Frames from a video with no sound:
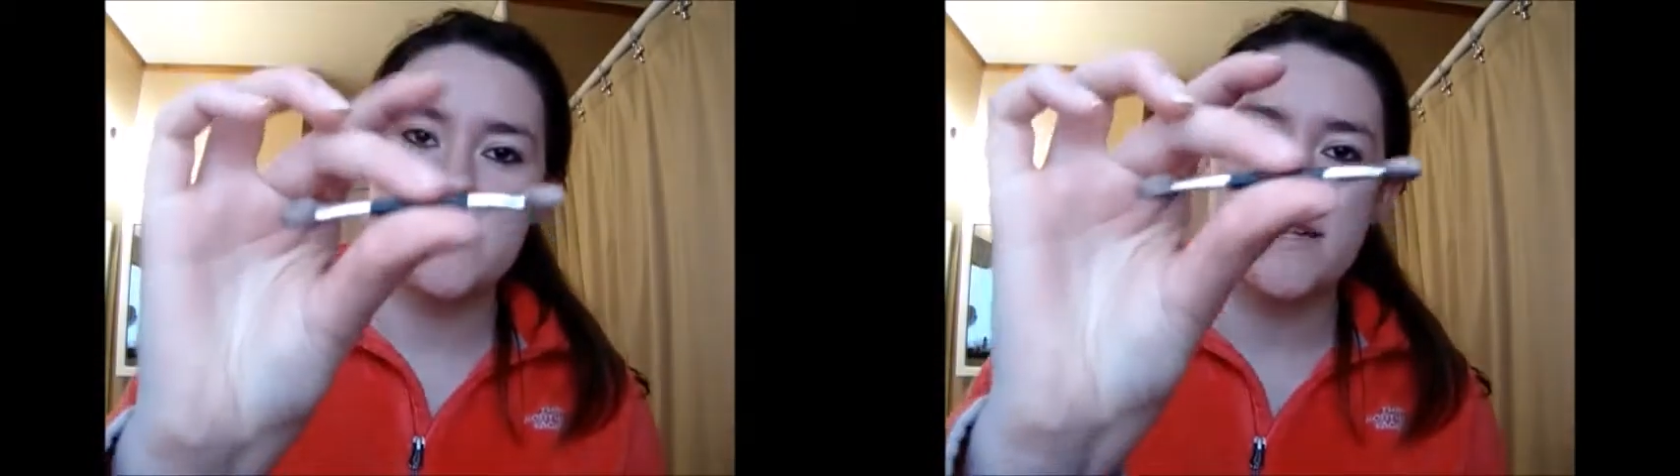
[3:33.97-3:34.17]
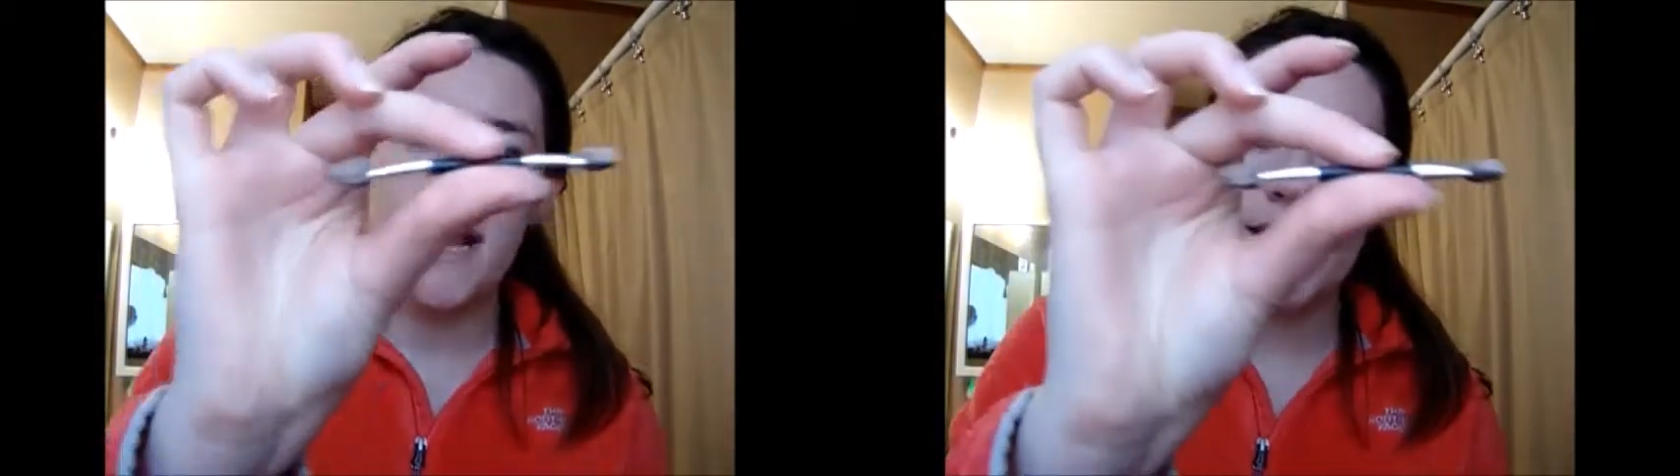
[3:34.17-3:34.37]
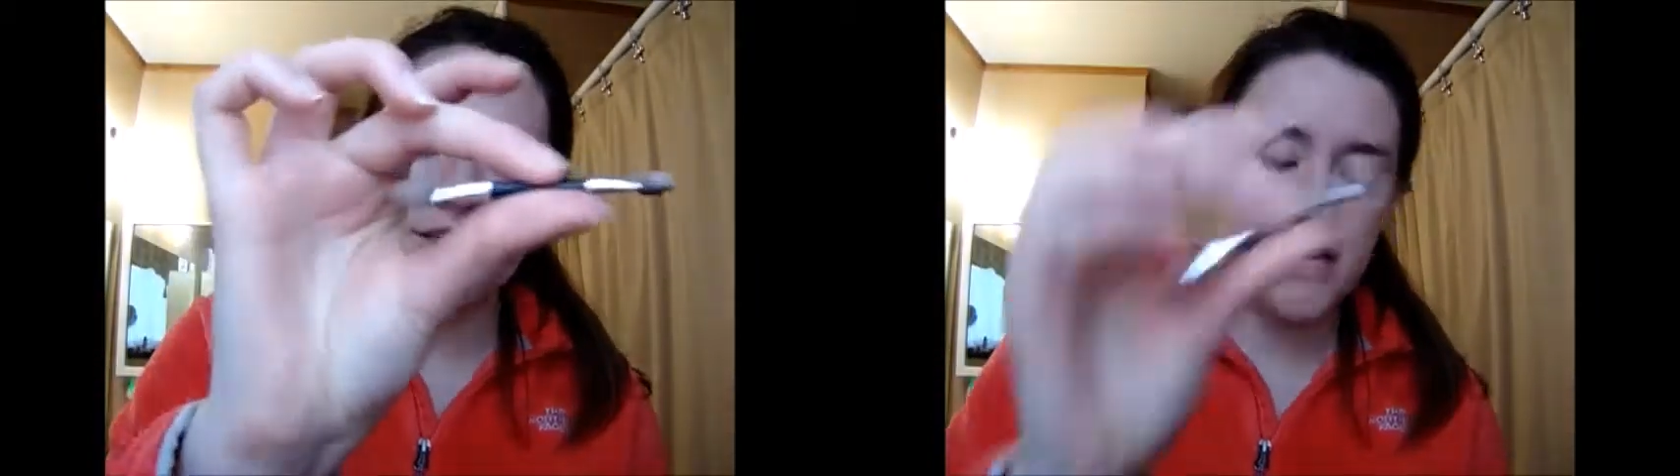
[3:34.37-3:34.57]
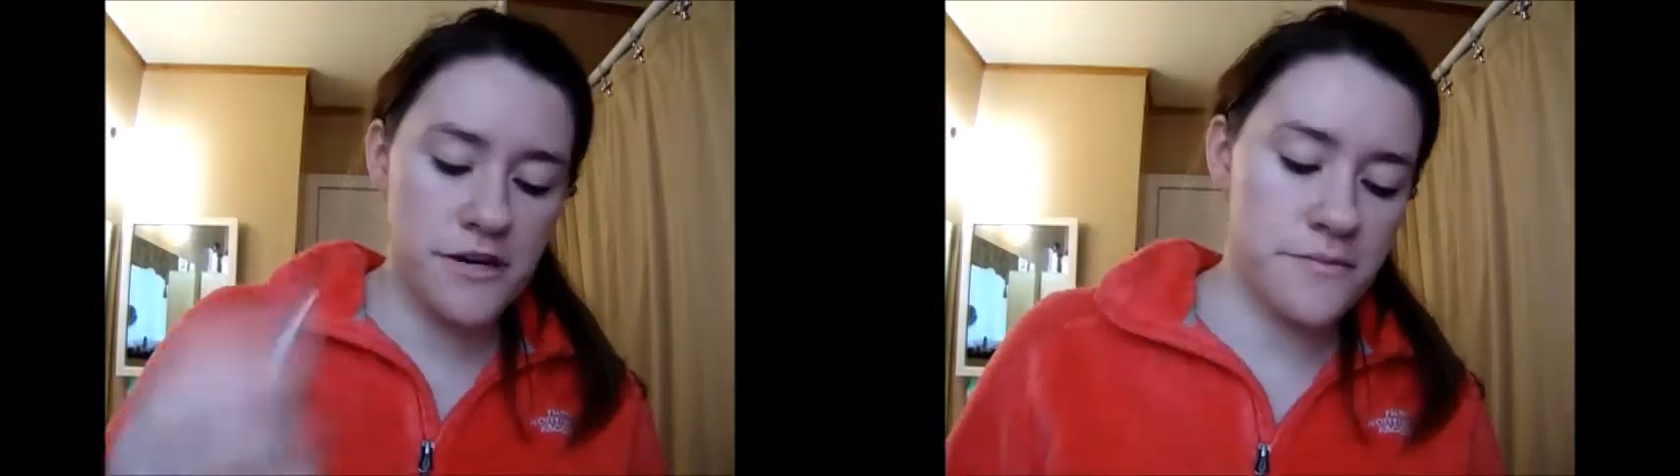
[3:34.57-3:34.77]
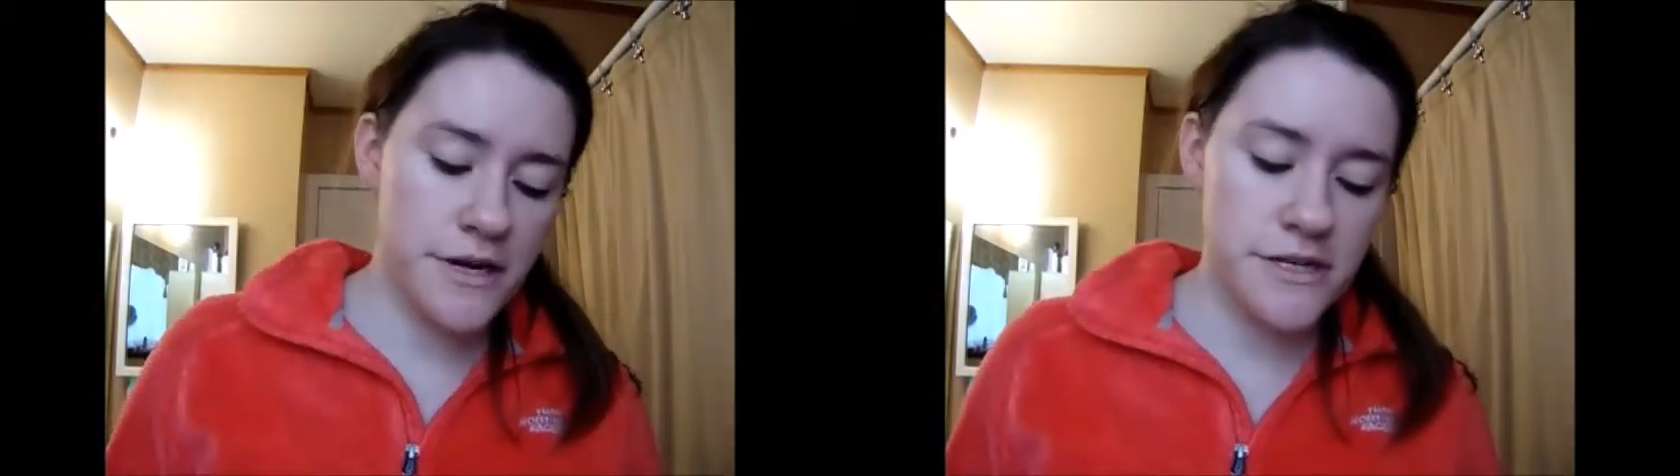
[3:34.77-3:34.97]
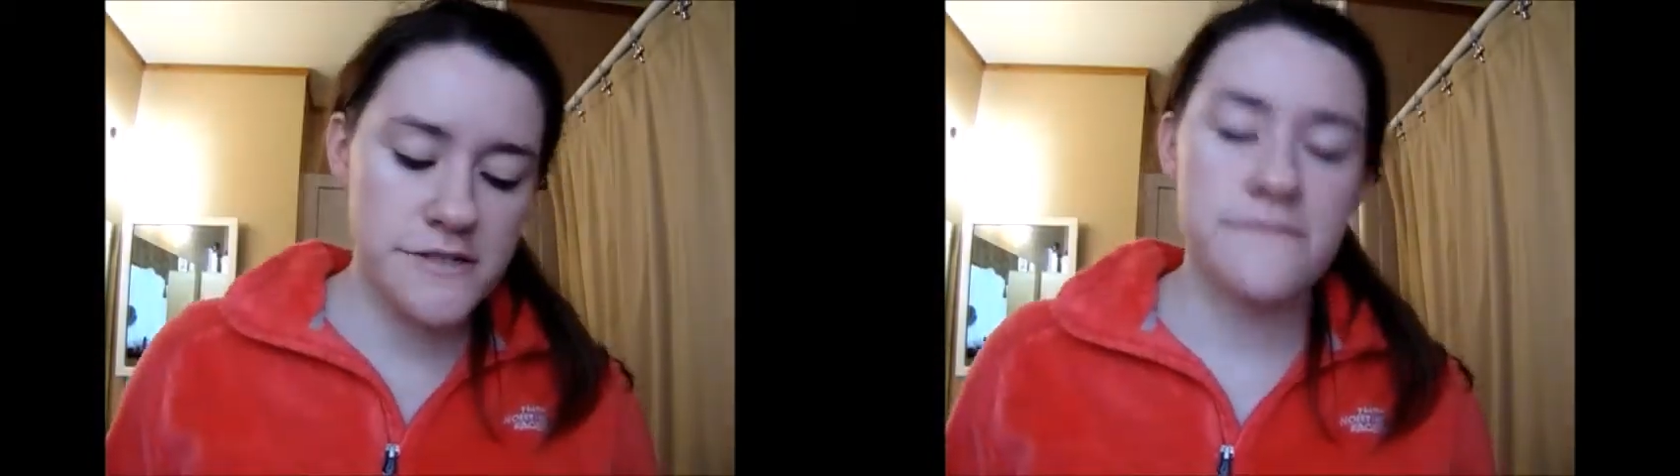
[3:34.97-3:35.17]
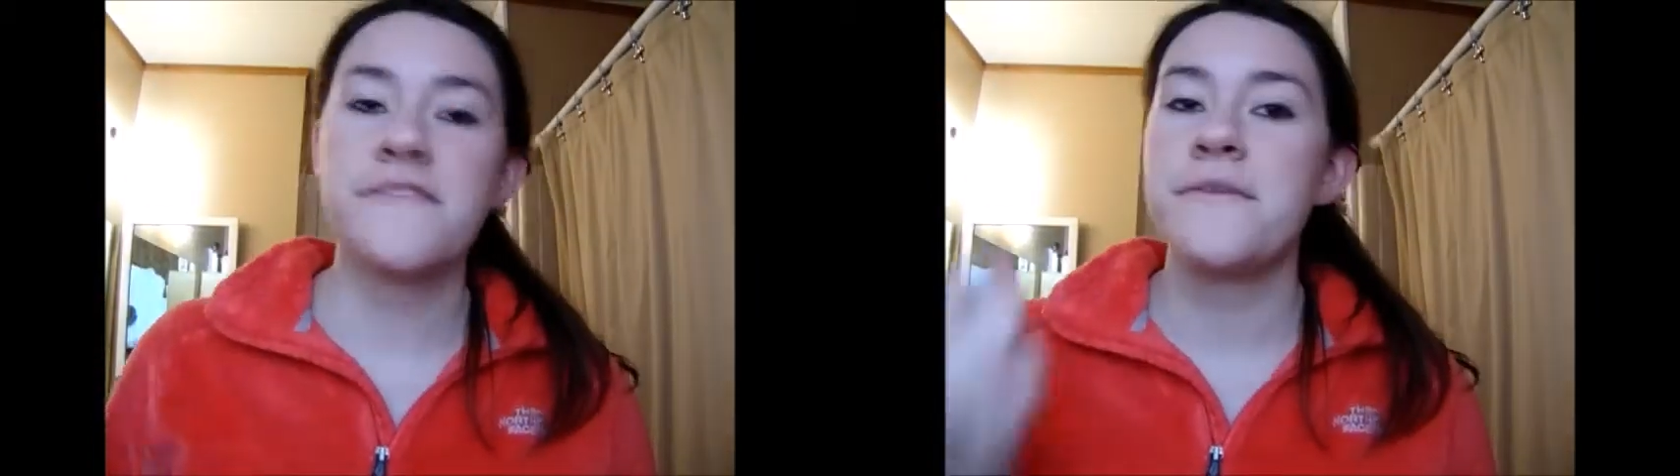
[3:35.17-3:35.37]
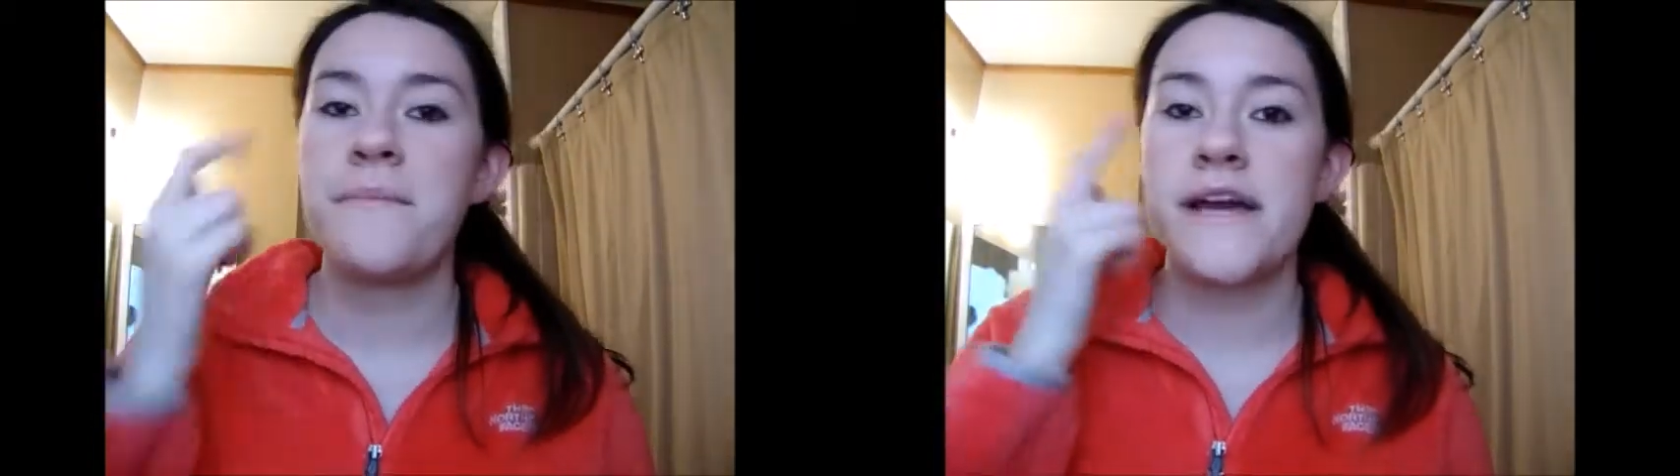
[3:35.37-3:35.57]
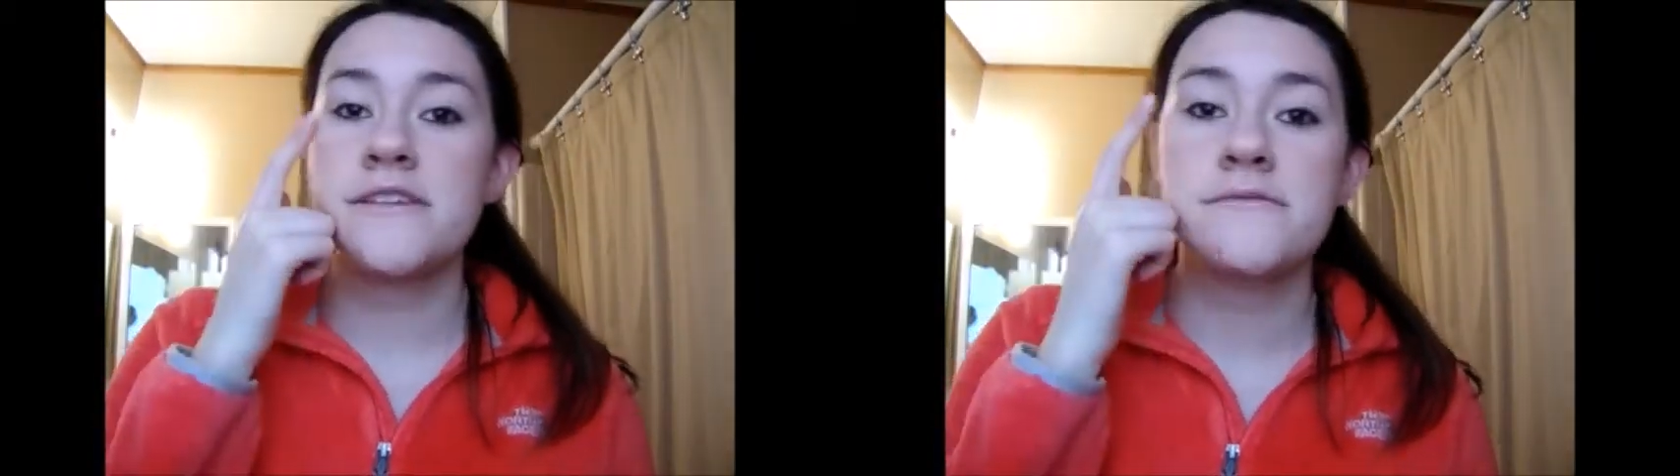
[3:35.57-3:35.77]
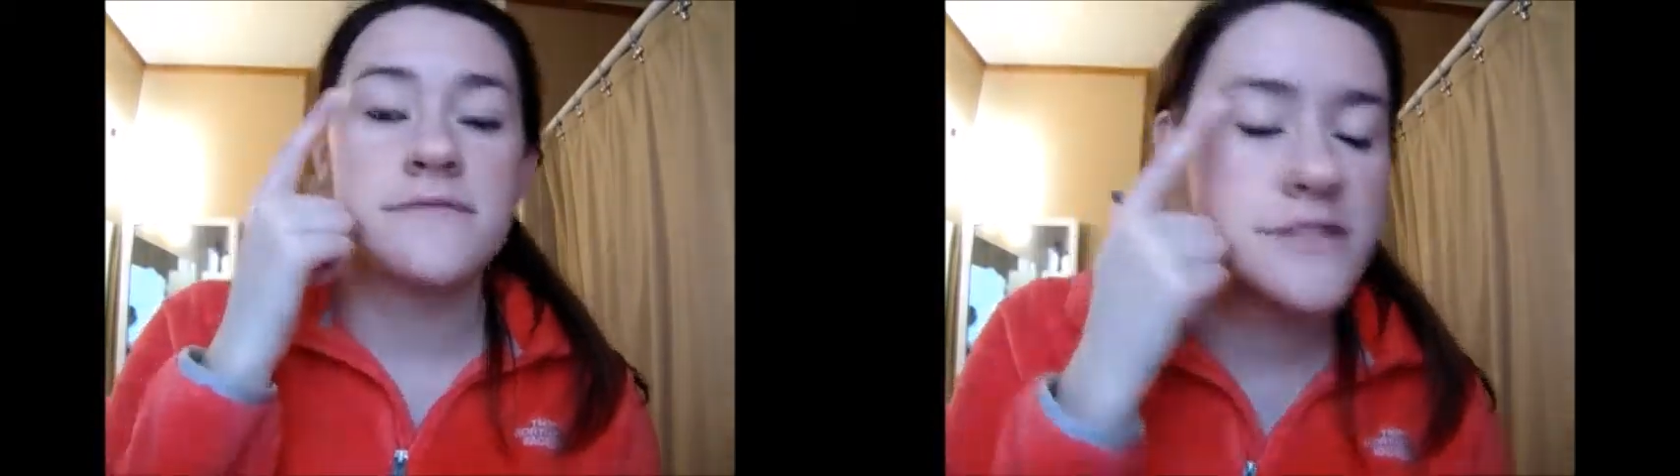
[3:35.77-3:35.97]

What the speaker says: It's an eyeshadow brush for the base.